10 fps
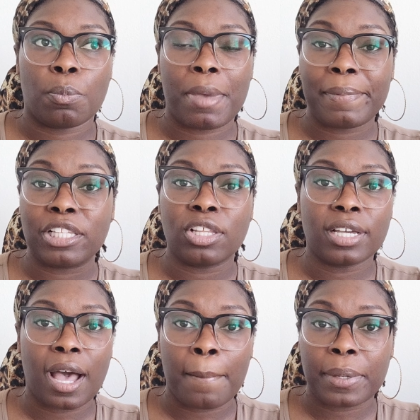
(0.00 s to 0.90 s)
maybe
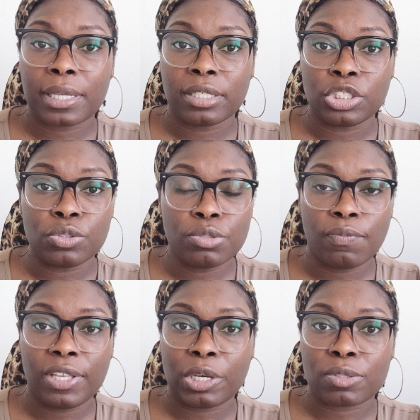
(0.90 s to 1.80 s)
look up YouTube
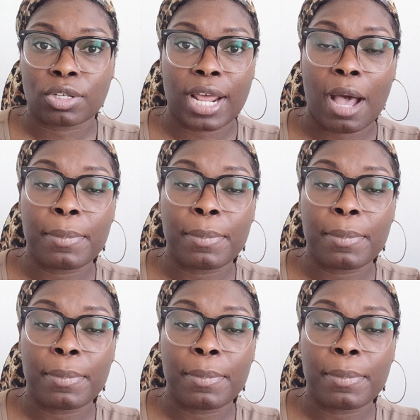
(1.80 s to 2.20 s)
videos on how